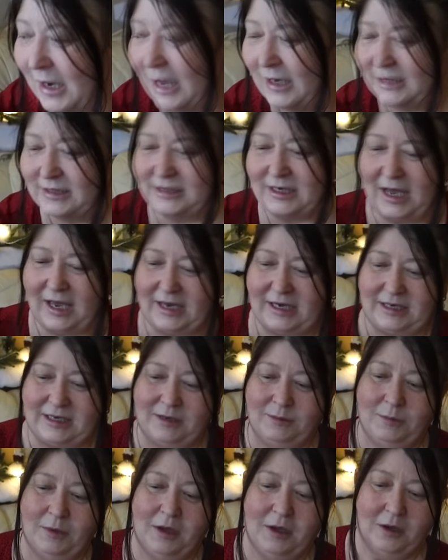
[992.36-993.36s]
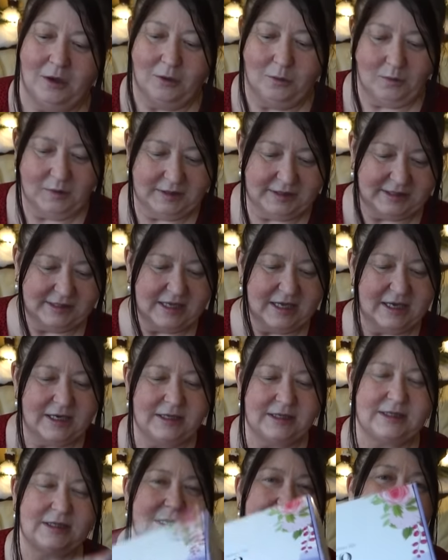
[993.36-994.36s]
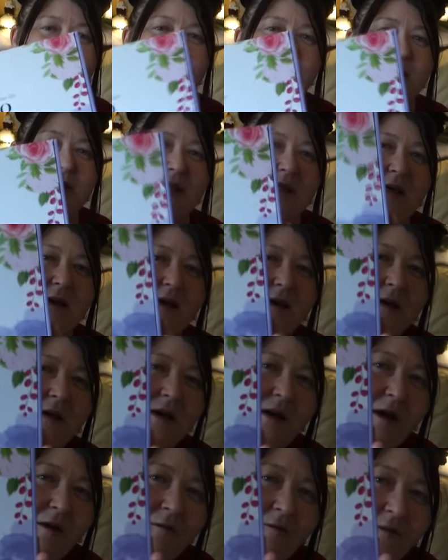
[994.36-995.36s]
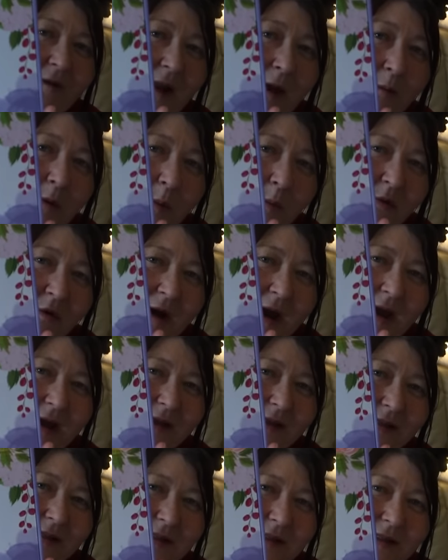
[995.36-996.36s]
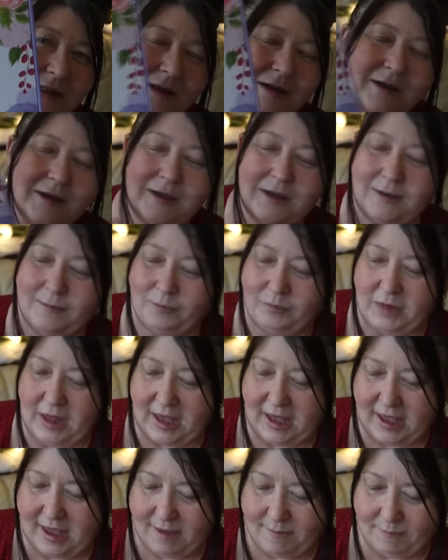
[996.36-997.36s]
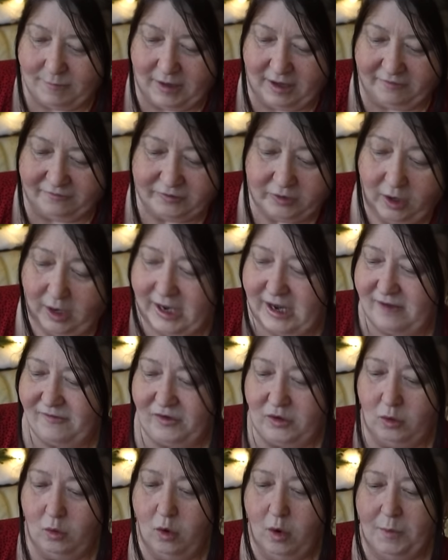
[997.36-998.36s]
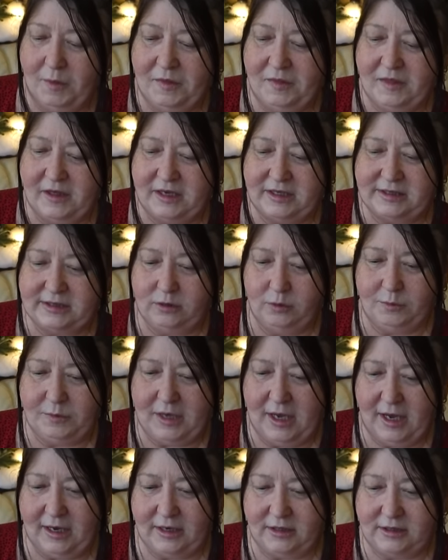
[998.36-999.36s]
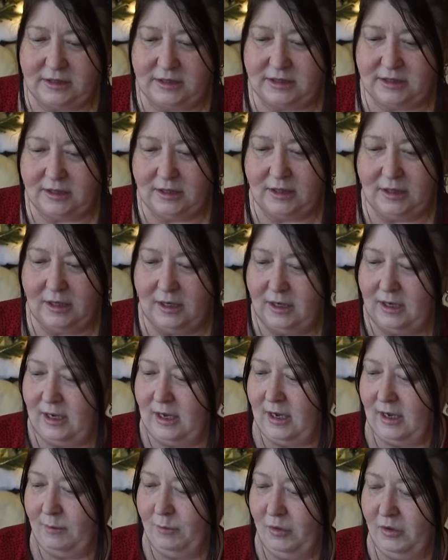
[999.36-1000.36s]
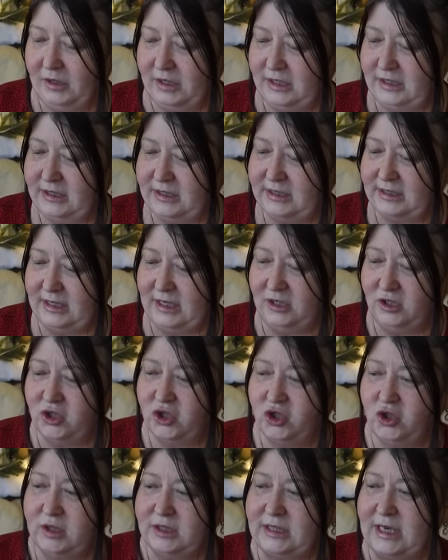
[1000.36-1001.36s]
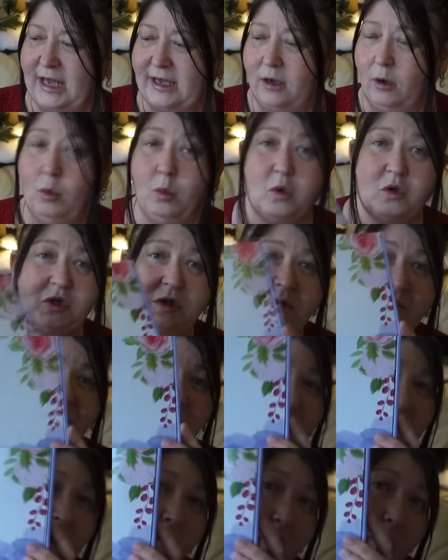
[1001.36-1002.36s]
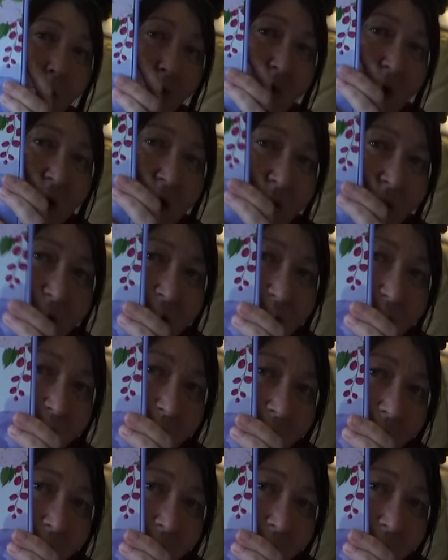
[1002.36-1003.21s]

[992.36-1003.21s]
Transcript: next item was this, and it's a flower press. I've not even opened this up yet, but it's just like a wooden flower press.